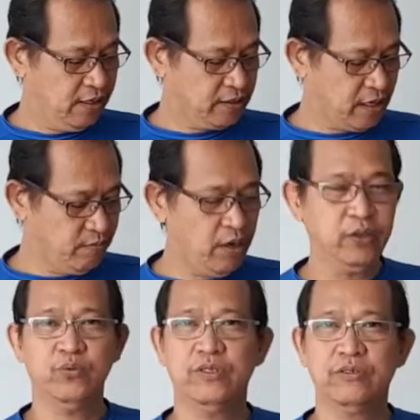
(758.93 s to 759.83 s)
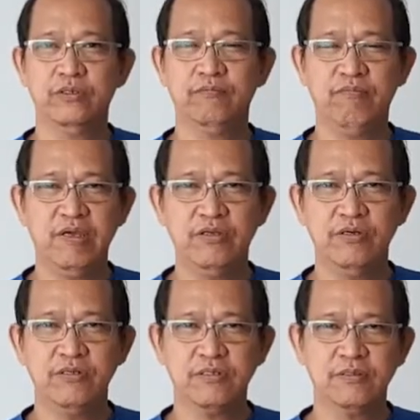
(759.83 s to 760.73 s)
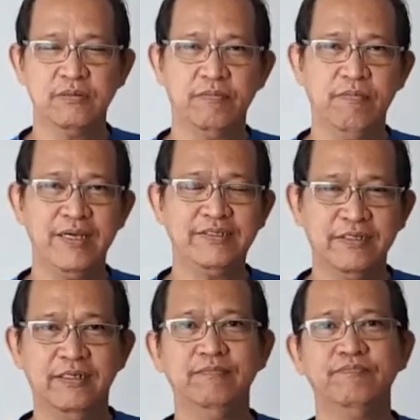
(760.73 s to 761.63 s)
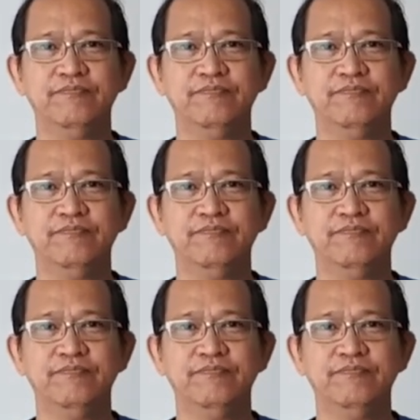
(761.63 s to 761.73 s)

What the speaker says: come out with good videos myself,